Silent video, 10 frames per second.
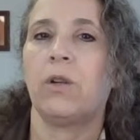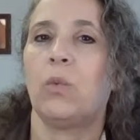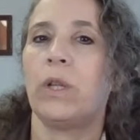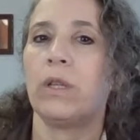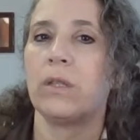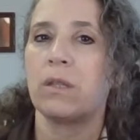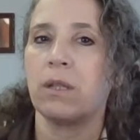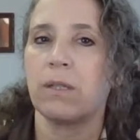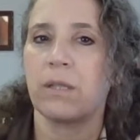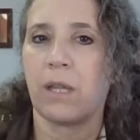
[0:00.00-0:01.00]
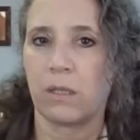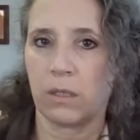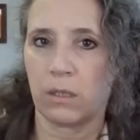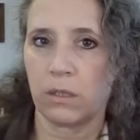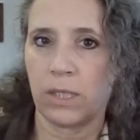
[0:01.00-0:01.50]
when it sucks that
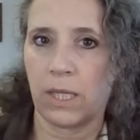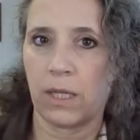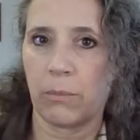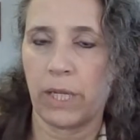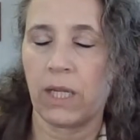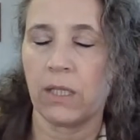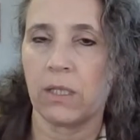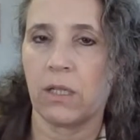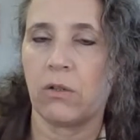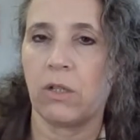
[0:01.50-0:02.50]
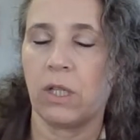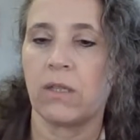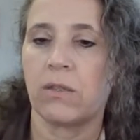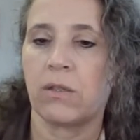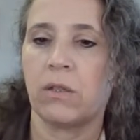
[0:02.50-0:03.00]
bag down
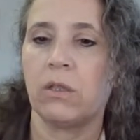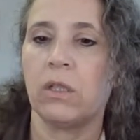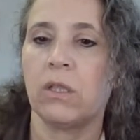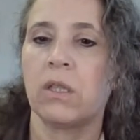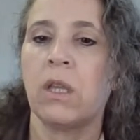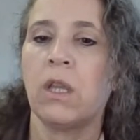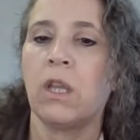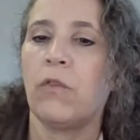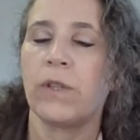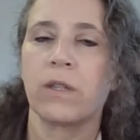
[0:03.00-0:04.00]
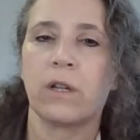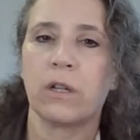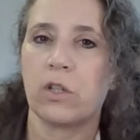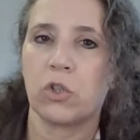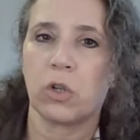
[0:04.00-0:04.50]
against the goods, if it's got
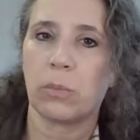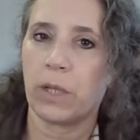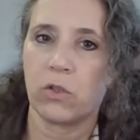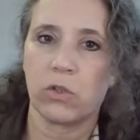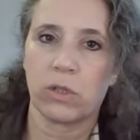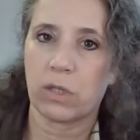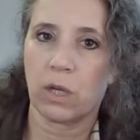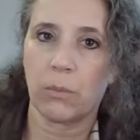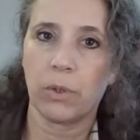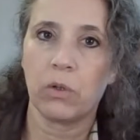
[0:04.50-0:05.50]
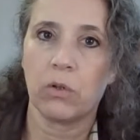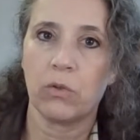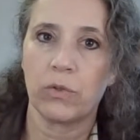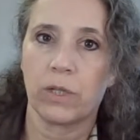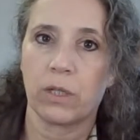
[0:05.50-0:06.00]
any sharp edges, it's going to poke
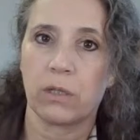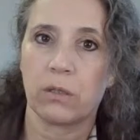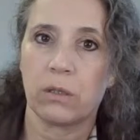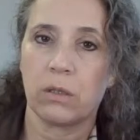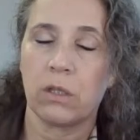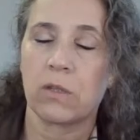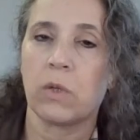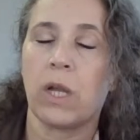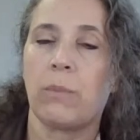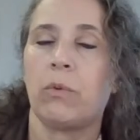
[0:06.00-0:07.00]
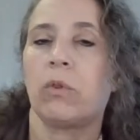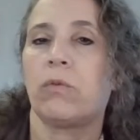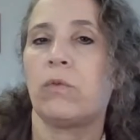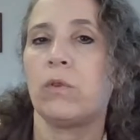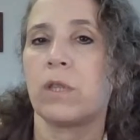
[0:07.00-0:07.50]
holes in it. This will happen with the
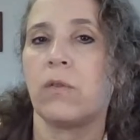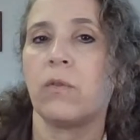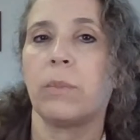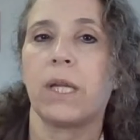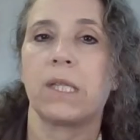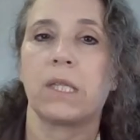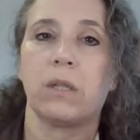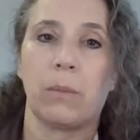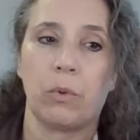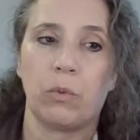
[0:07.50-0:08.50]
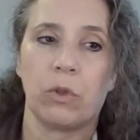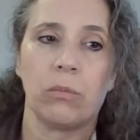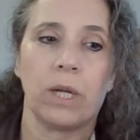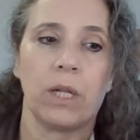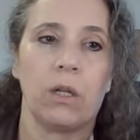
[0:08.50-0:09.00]
food saver bags. It'll happen with your
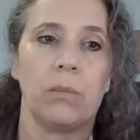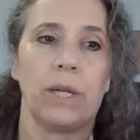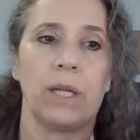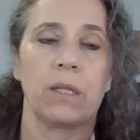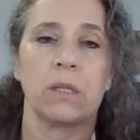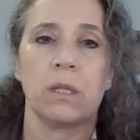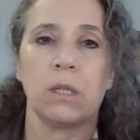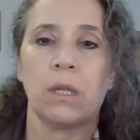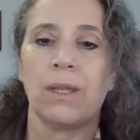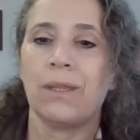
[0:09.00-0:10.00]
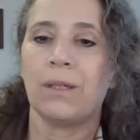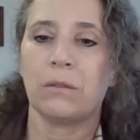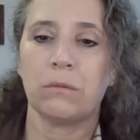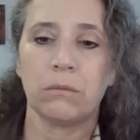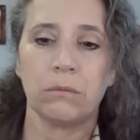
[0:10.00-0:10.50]
Mylar bags. And
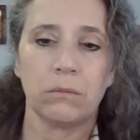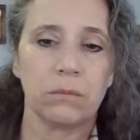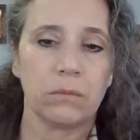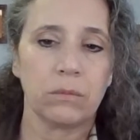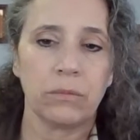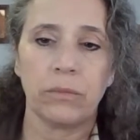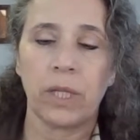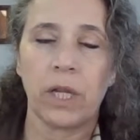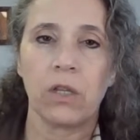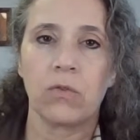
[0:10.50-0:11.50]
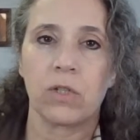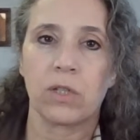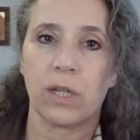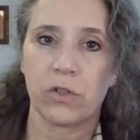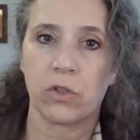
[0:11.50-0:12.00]
then now you just
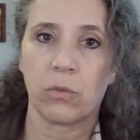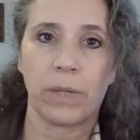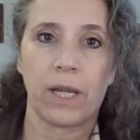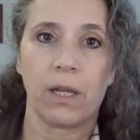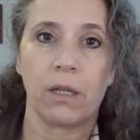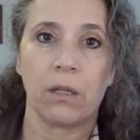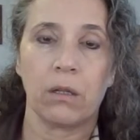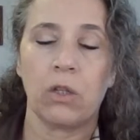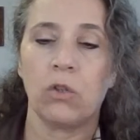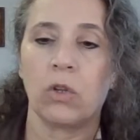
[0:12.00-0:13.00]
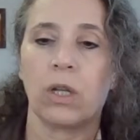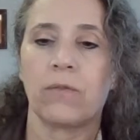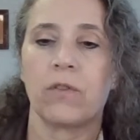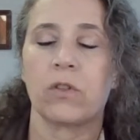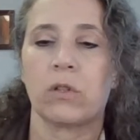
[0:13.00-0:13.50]
lost your bag and you're going to
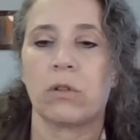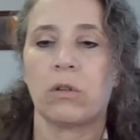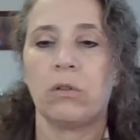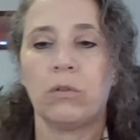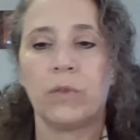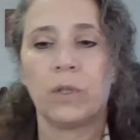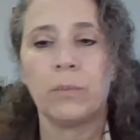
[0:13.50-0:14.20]
have to start all over.